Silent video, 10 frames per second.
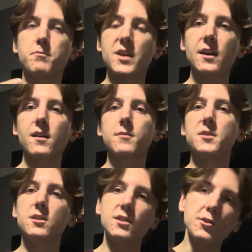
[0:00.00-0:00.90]

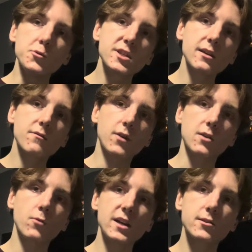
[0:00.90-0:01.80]
using
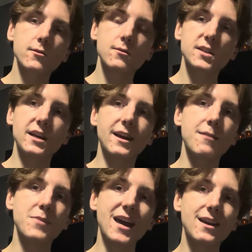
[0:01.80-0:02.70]
fundraisers and
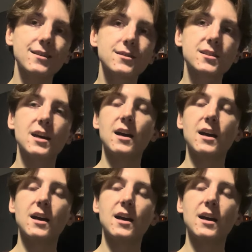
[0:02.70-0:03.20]
campaigns